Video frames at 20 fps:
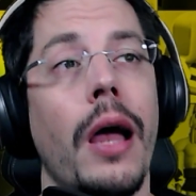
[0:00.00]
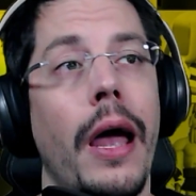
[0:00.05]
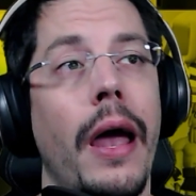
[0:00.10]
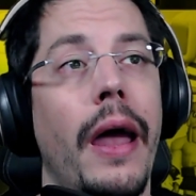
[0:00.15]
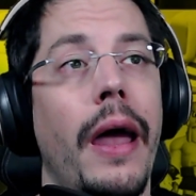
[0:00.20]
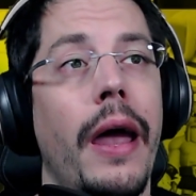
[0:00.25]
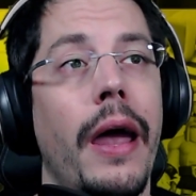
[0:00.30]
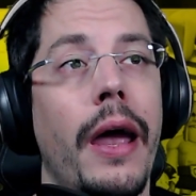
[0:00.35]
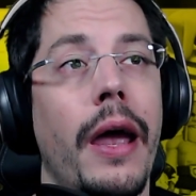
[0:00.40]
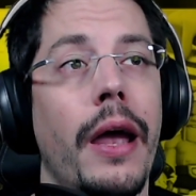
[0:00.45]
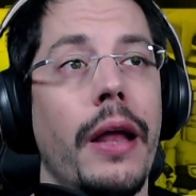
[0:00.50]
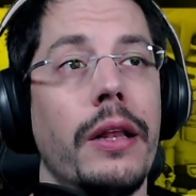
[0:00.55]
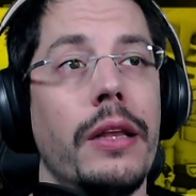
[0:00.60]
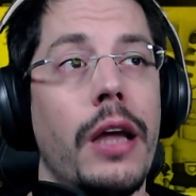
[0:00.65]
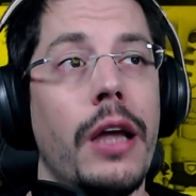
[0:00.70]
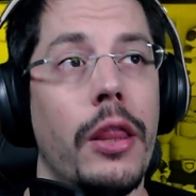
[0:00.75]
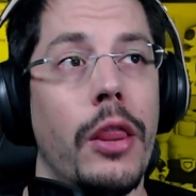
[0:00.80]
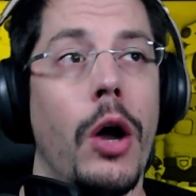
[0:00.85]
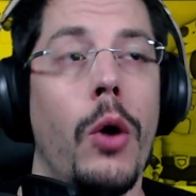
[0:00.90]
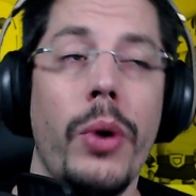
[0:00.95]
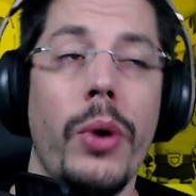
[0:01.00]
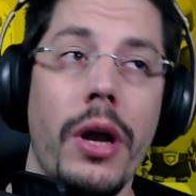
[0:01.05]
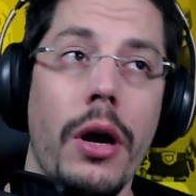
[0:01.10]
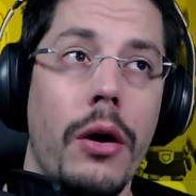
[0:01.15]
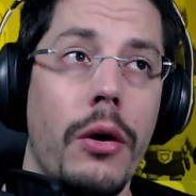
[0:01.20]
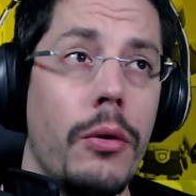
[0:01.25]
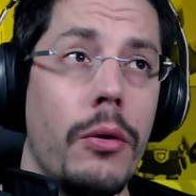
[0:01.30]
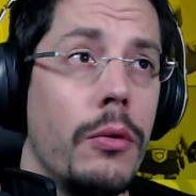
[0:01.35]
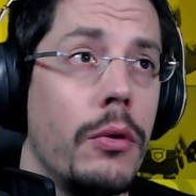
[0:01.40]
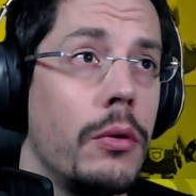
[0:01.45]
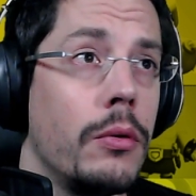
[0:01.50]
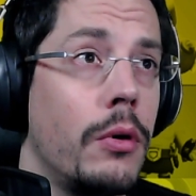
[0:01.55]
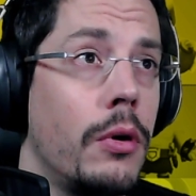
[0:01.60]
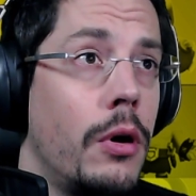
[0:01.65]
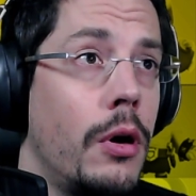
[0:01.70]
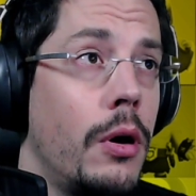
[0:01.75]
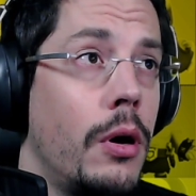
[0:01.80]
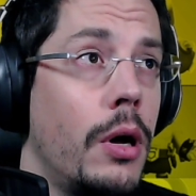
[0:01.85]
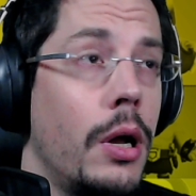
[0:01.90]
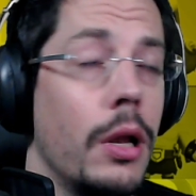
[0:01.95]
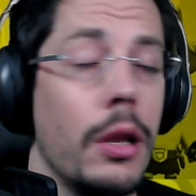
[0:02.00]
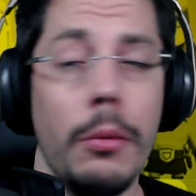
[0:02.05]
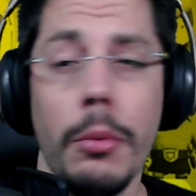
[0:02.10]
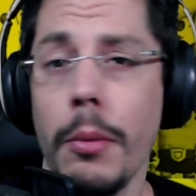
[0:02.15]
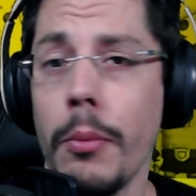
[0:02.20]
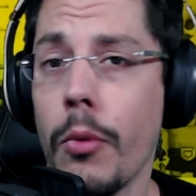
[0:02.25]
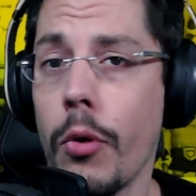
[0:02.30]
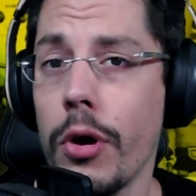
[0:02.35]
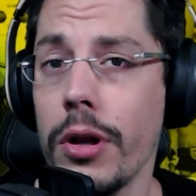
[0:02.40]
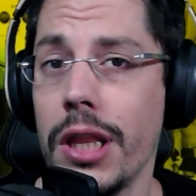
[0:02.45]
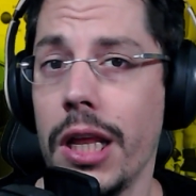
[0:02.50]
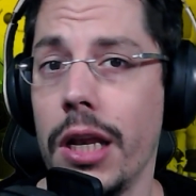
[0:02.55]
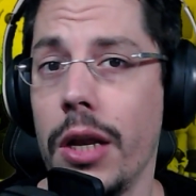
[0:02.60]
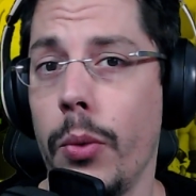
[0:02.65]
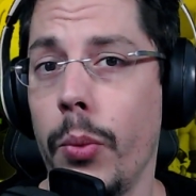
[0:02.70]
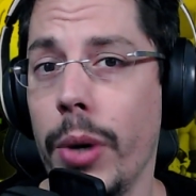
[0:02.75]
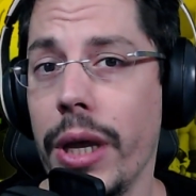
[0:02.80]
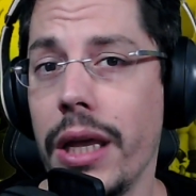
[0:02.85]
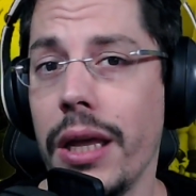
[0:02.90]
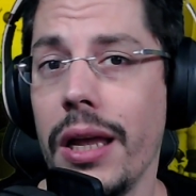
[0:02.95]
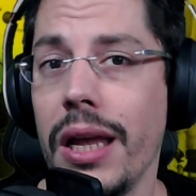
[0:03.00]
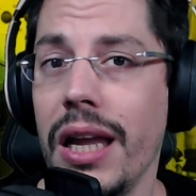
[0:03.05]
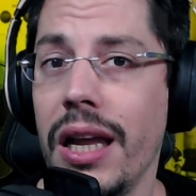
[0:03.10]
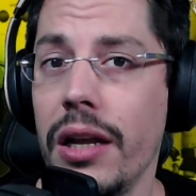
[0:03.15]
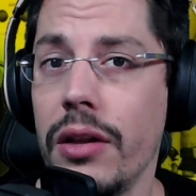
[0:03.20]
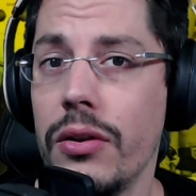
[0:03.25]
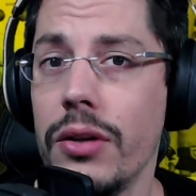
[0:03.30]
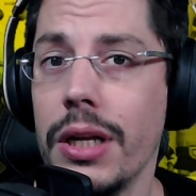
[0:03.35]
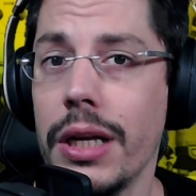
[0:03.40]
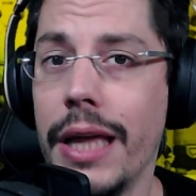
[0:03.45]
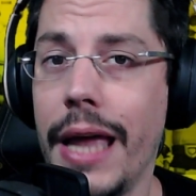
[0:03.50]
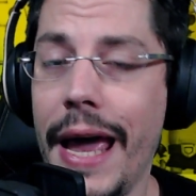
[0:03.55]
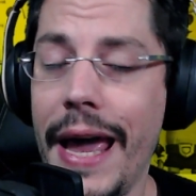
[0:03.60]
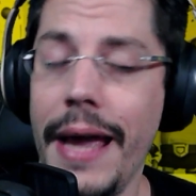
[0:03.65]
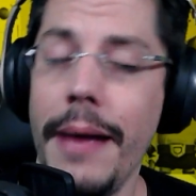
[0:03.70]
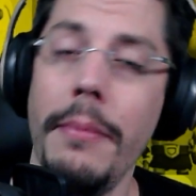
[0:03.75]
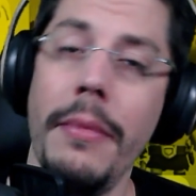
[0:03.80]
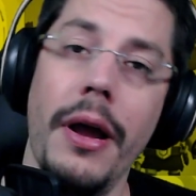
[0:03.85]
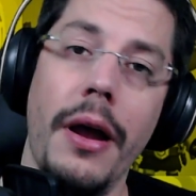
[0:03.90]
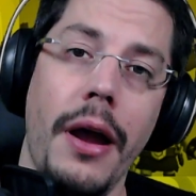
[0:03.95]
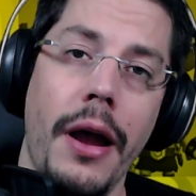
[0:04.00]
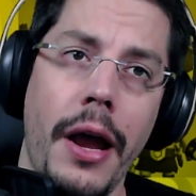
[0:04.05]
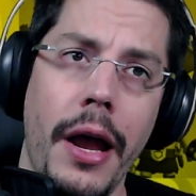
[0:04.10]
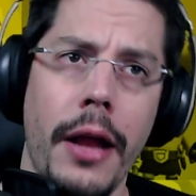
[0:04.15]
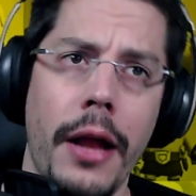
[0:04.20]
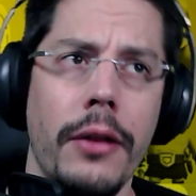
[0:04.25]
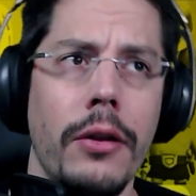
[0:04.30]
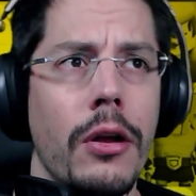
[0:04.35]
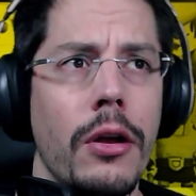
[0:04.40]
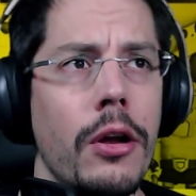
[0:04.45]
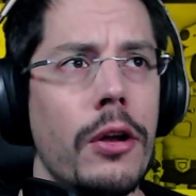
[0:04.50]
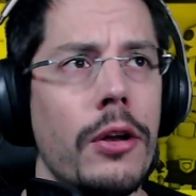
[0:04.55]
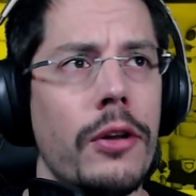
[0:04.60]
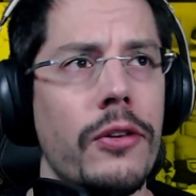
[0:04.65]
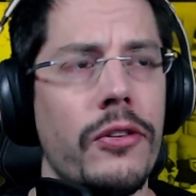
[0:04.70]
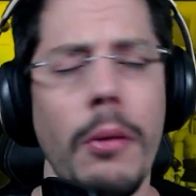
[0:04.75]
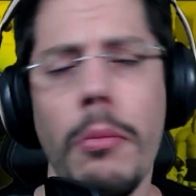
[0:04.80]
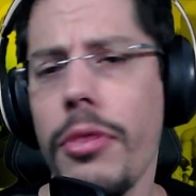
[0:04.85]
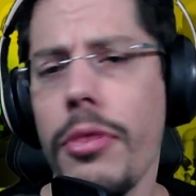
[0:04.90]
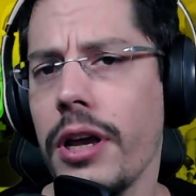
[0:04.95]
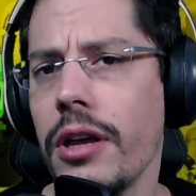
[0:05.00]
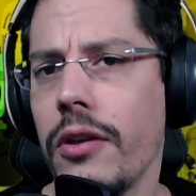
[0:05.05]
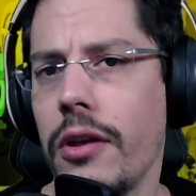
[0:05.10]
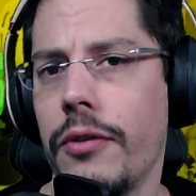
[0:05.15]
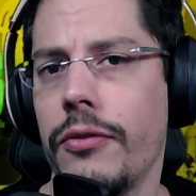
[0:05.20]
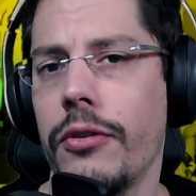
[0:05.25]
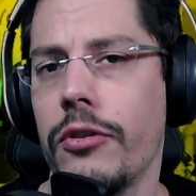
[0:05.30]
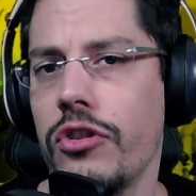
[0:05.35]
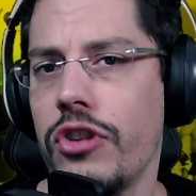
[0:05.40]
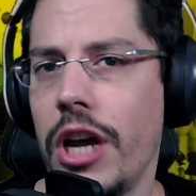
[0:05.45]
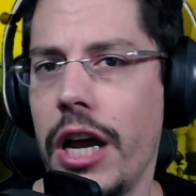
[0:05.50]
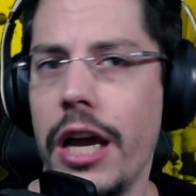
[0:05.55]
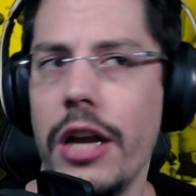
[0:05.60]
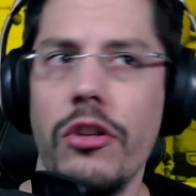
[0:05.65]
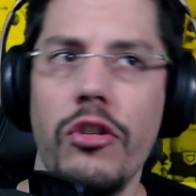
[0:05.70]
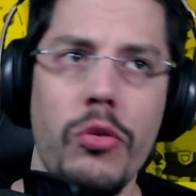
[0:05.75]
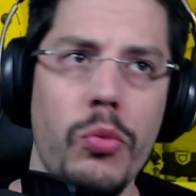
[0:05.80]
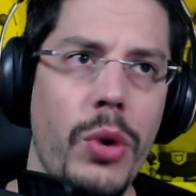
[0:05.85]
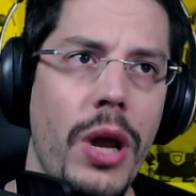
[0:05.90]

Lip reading: and yeah, now we are a little bit more than a week into the game, and some things have changed.